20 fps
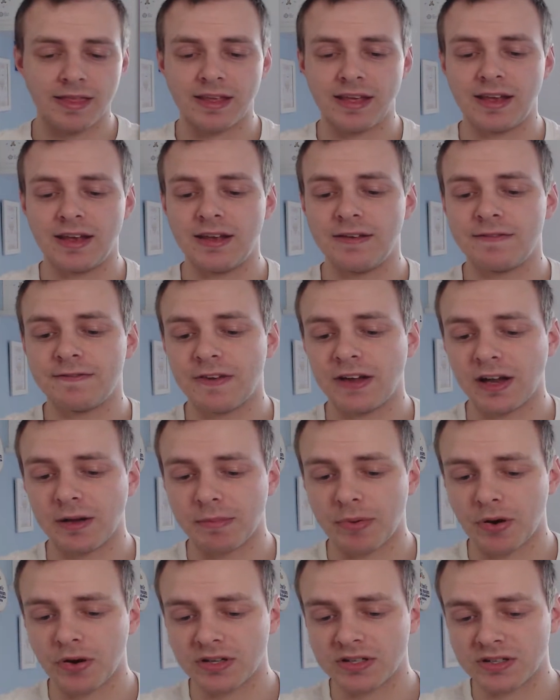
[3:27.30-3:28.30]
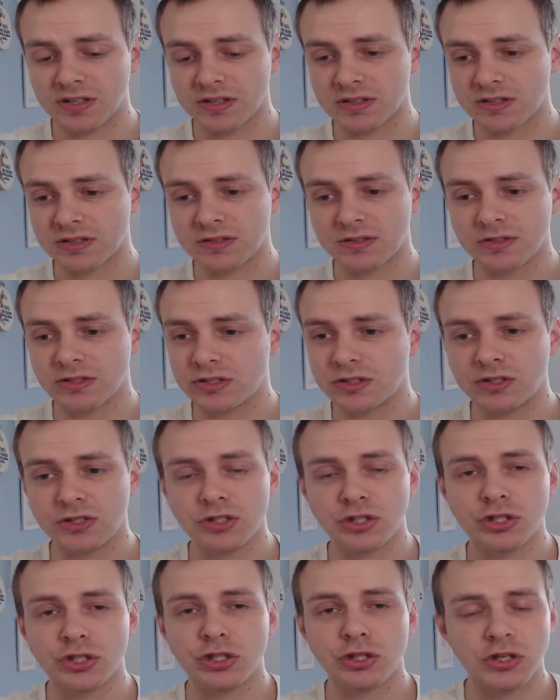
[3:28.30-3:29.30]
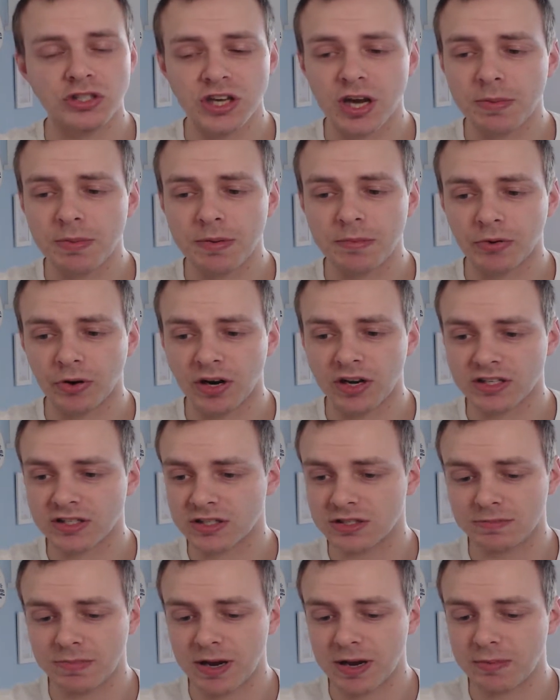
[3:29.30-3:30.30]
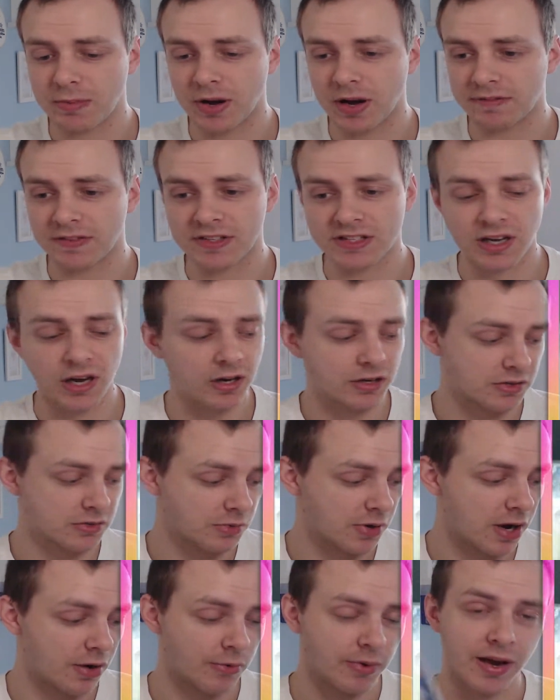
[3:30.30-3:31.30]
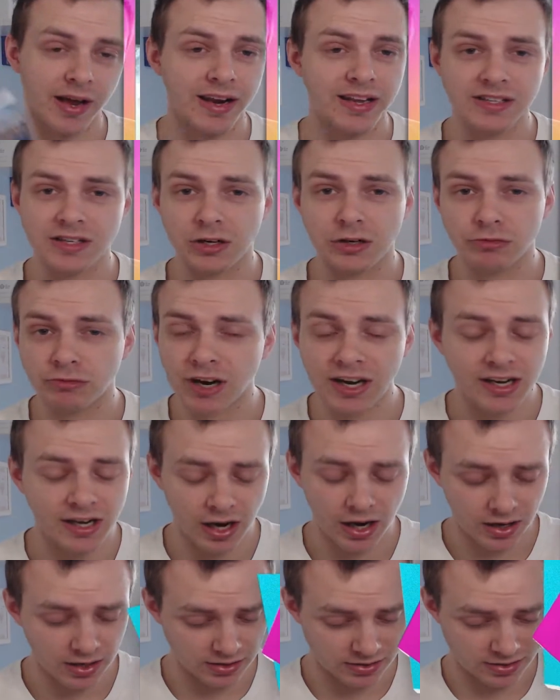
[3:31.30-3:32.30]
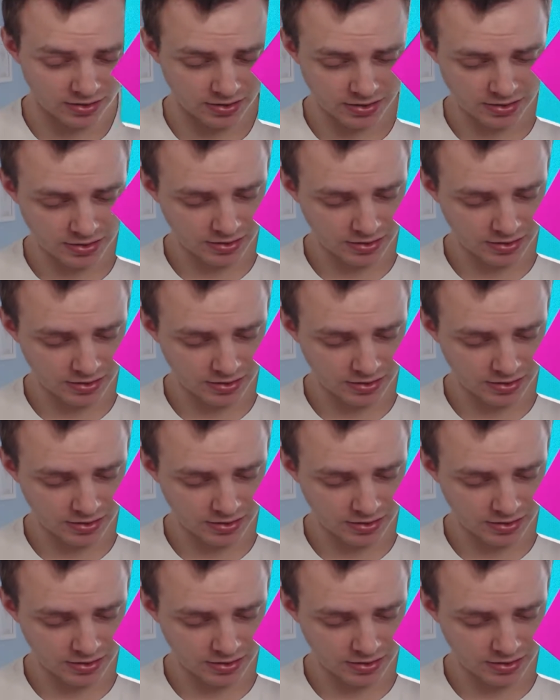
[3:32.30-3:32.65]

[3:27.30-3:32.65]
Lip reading: the figure box has shot up in price, because people love this card as well, and it's a great card.